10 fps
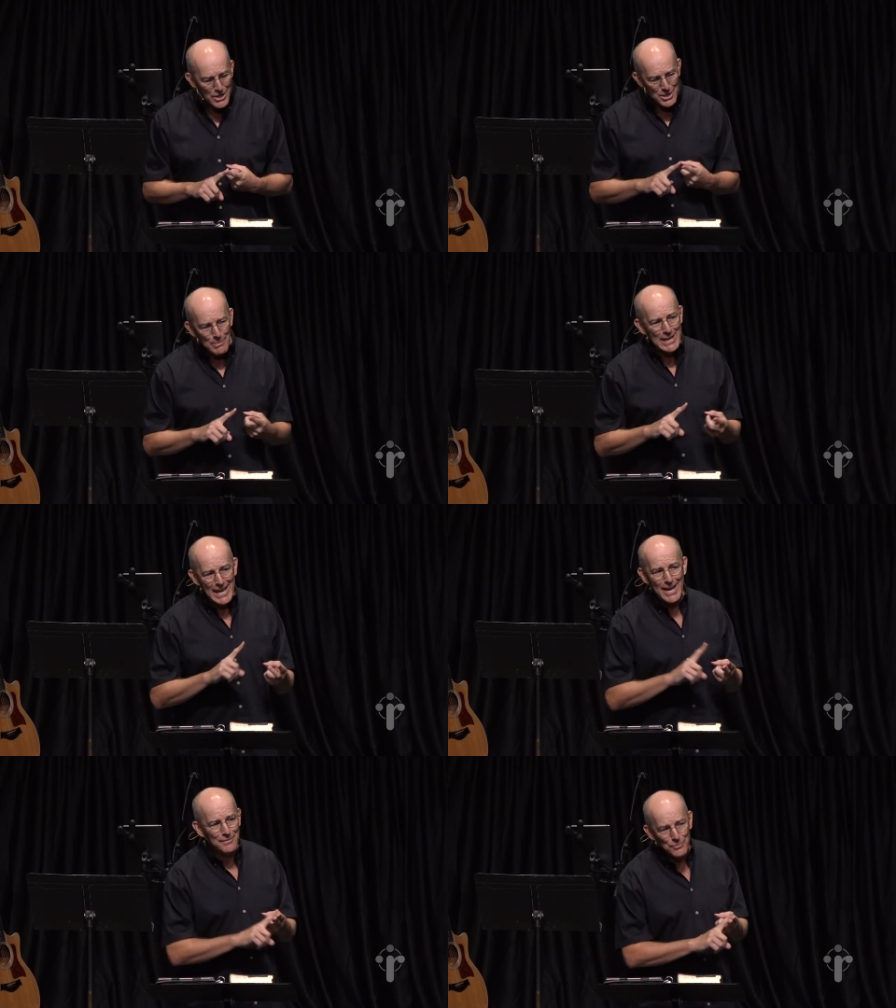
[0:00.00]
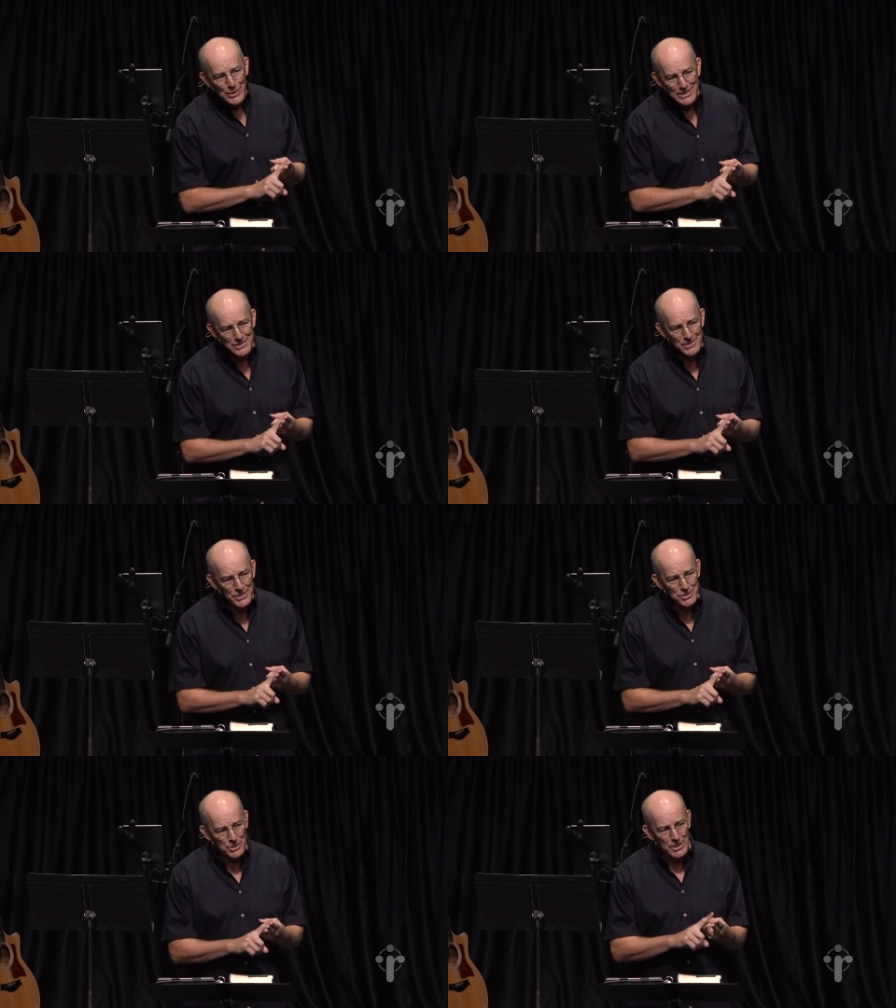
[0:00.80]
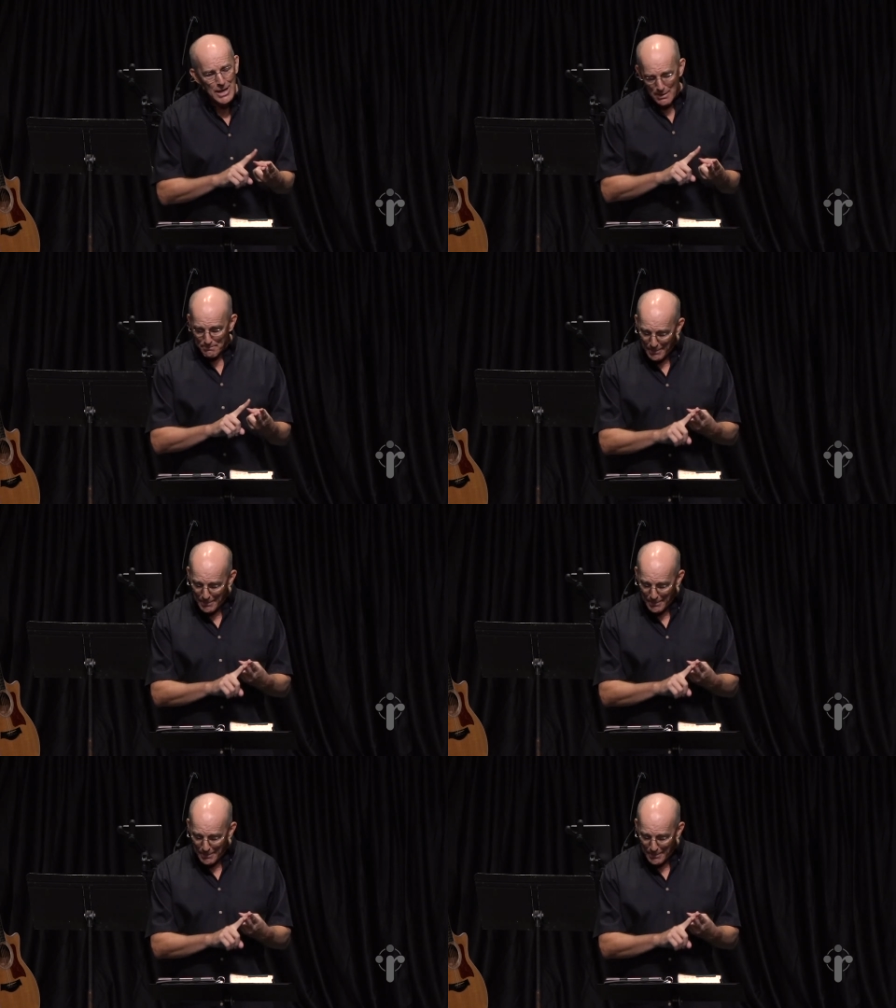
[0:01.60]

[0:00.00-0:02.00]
You make every decision